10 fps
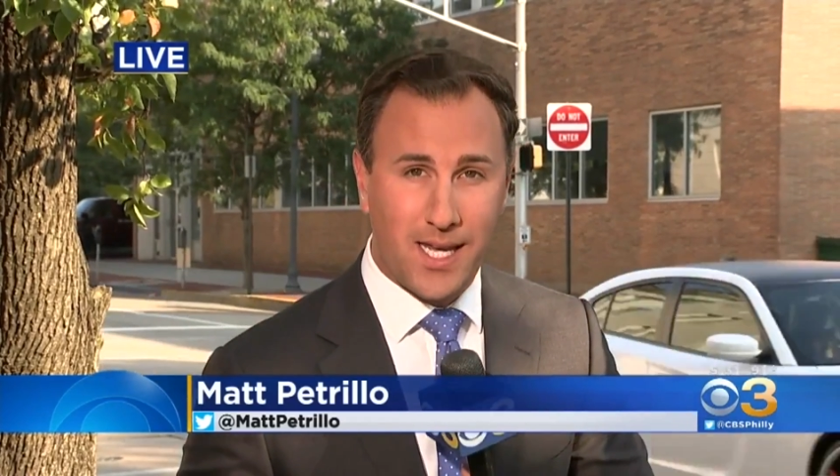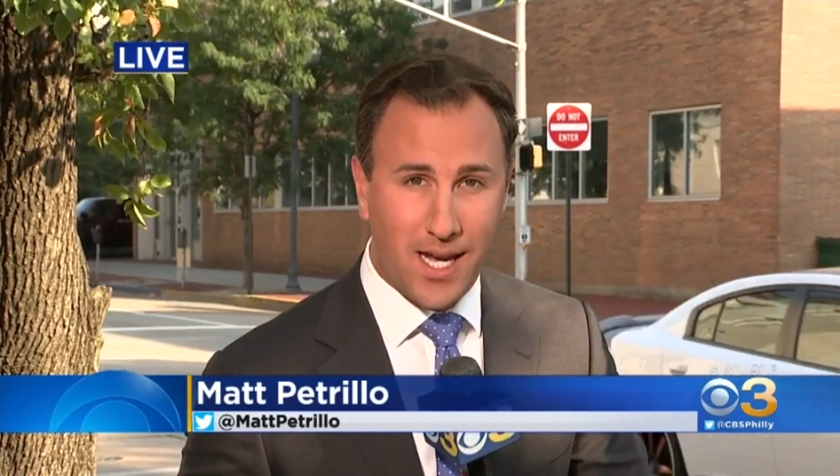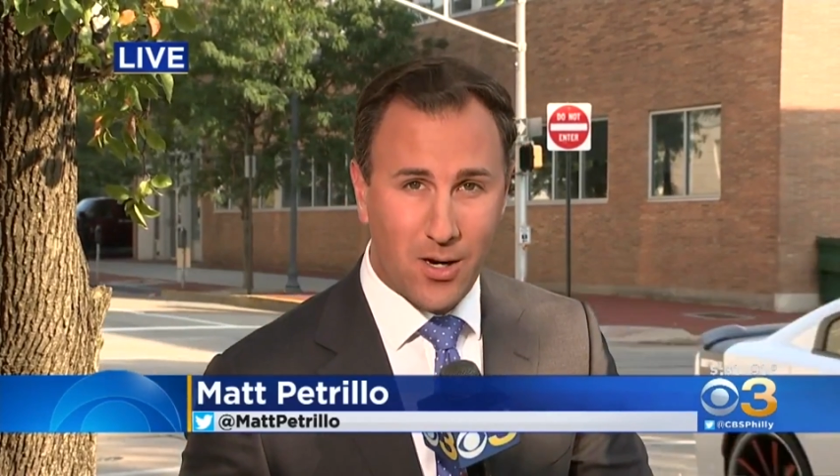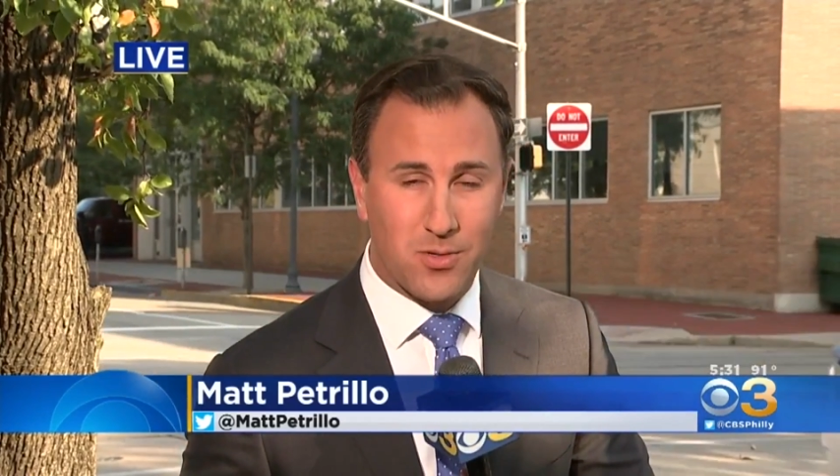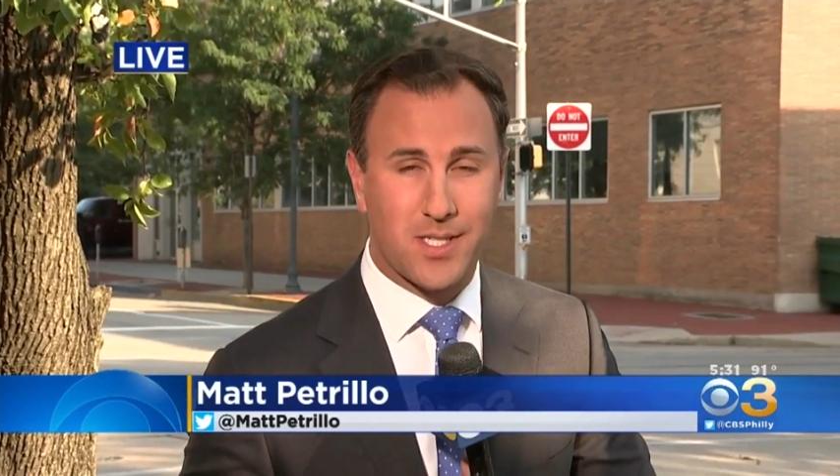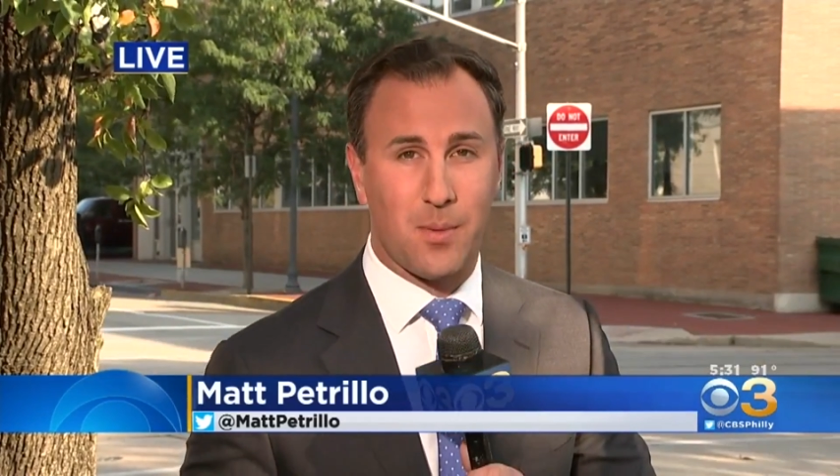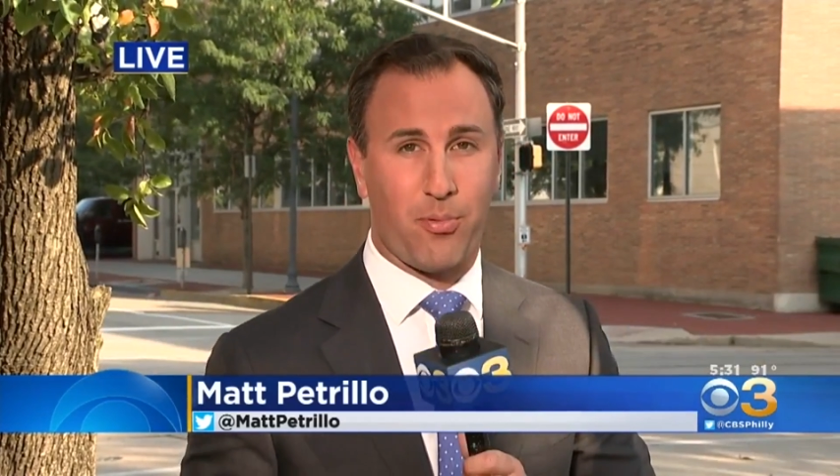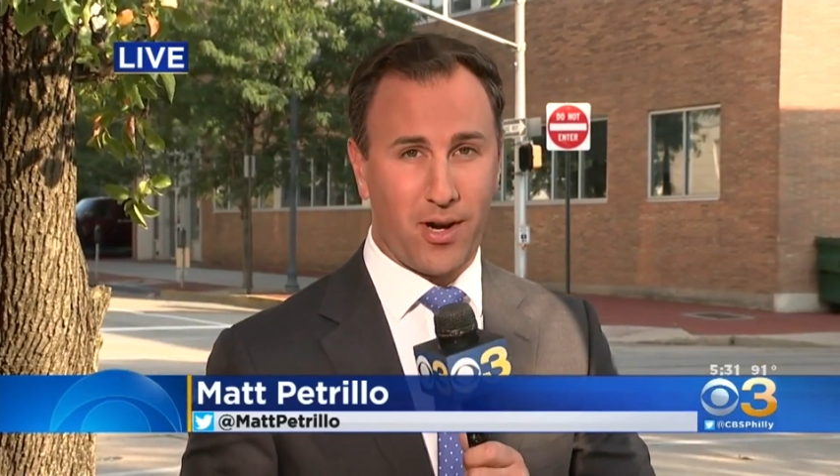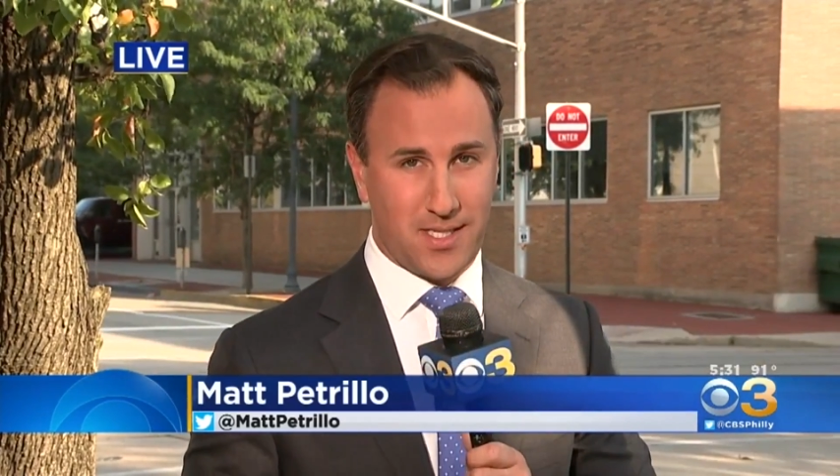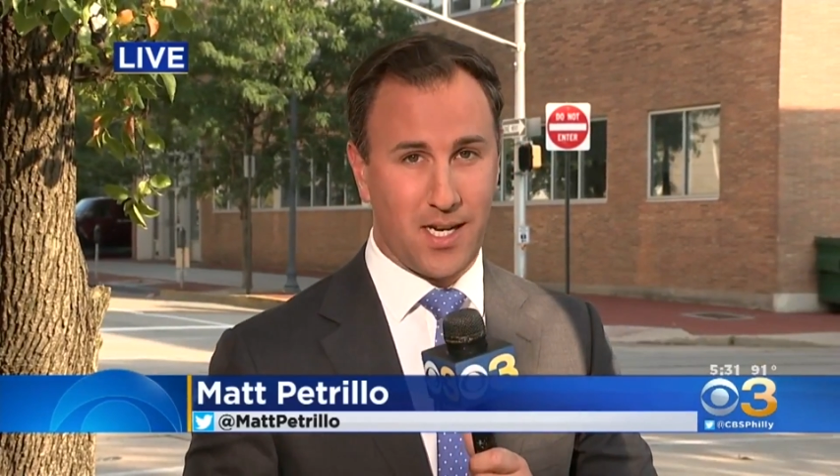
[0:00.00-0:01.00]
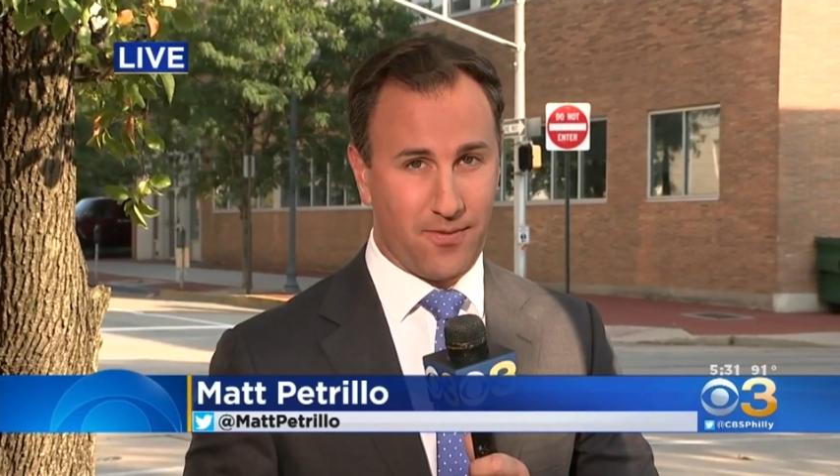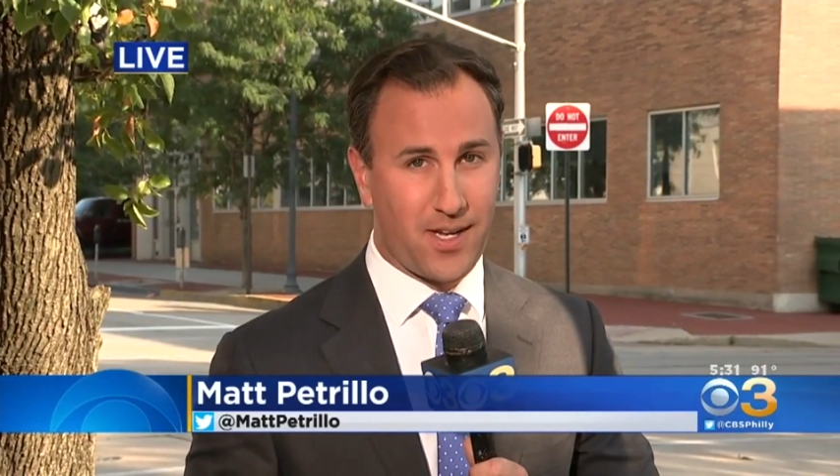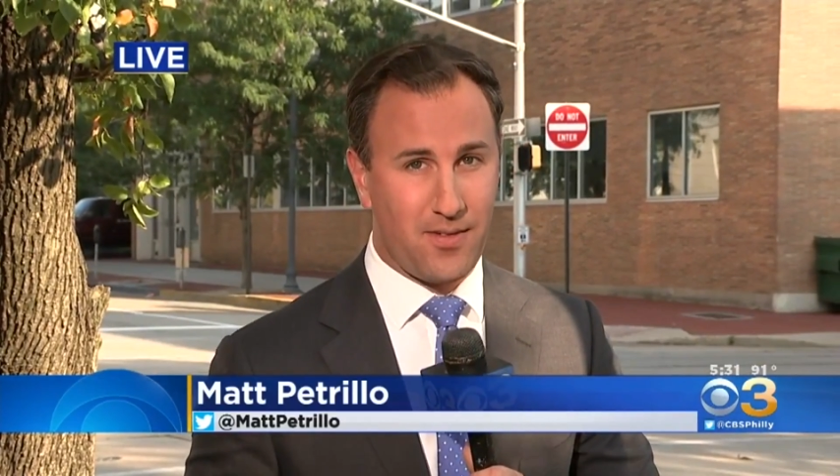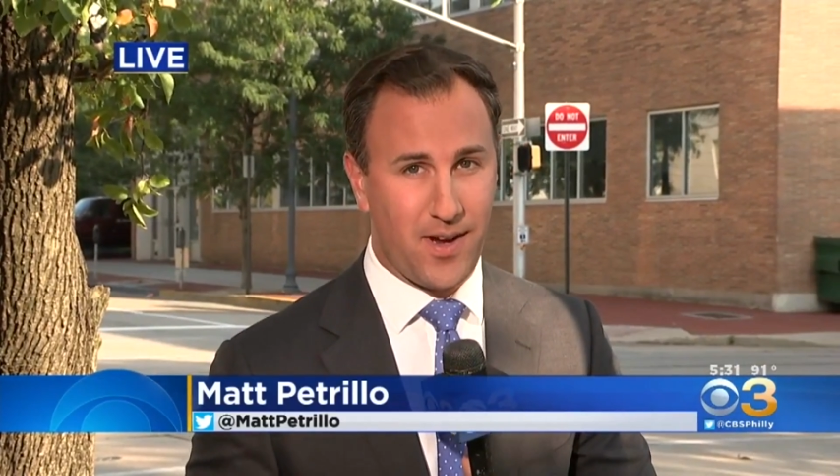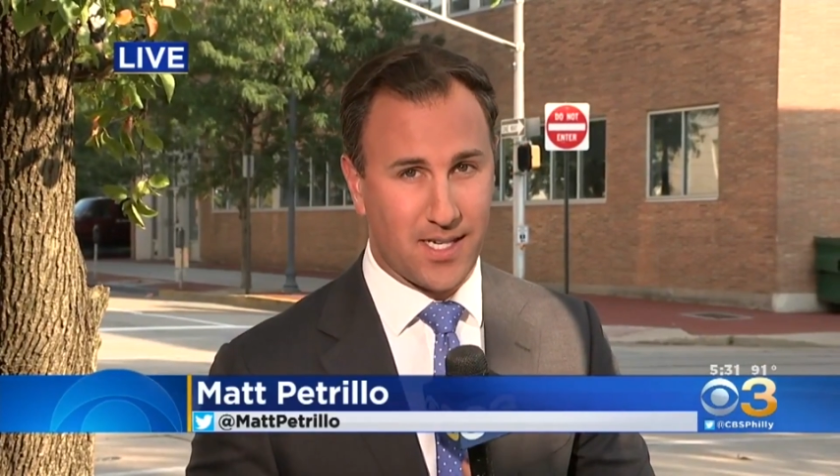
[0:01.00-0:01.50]
years in prison if
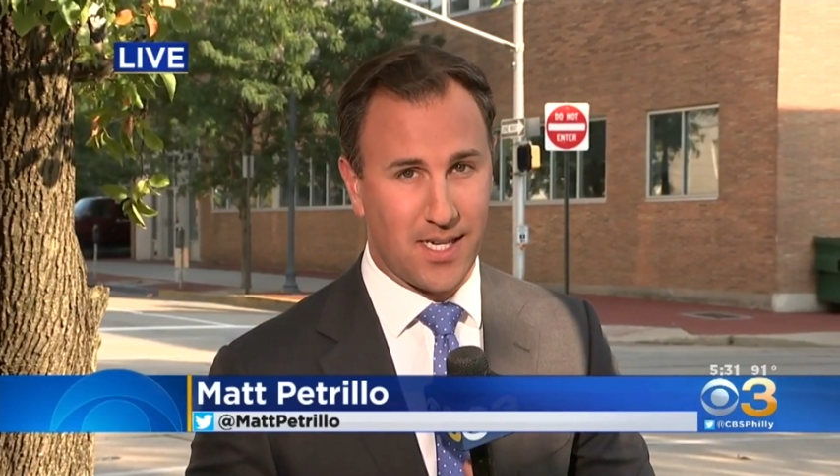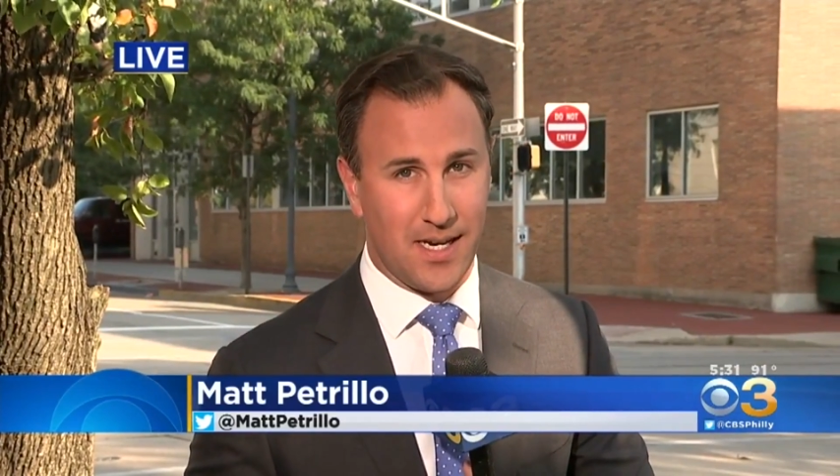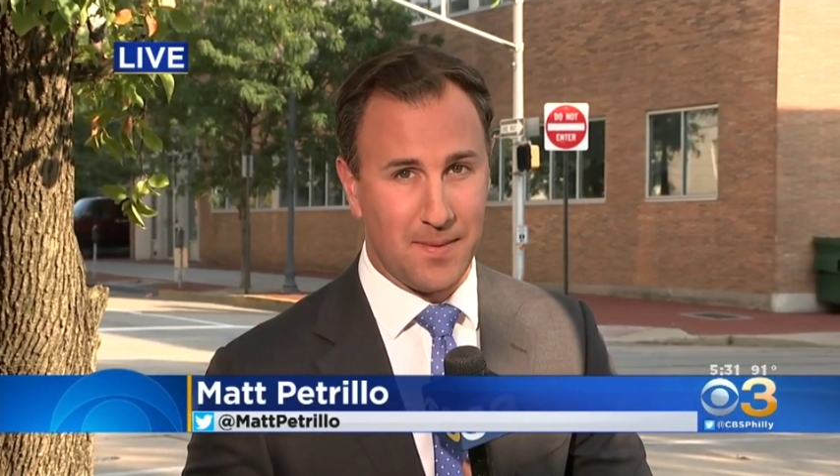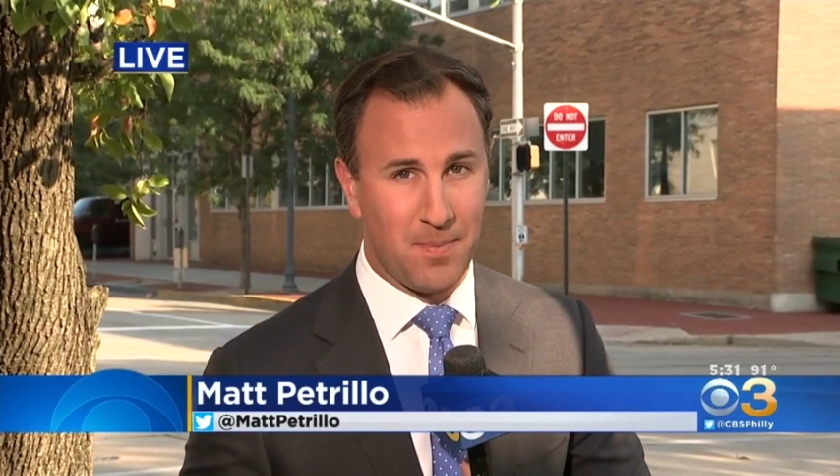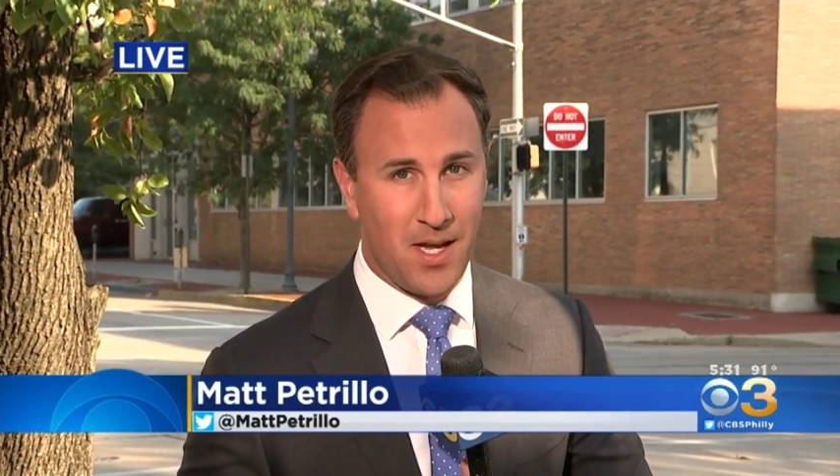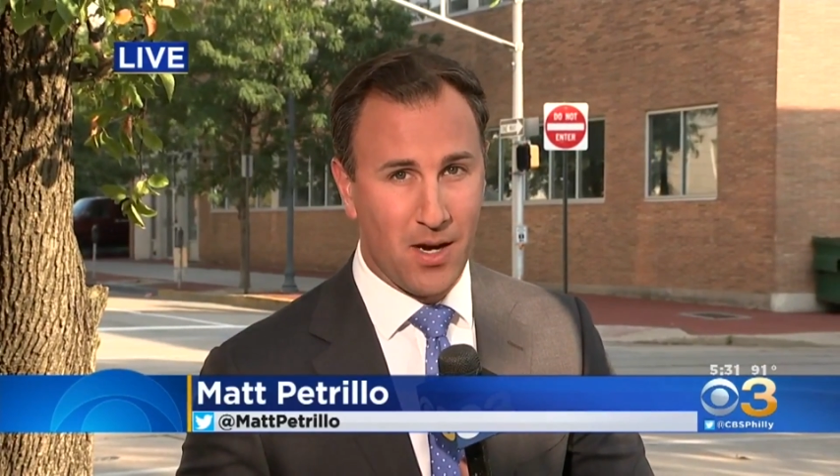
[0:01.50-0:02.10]
convicted.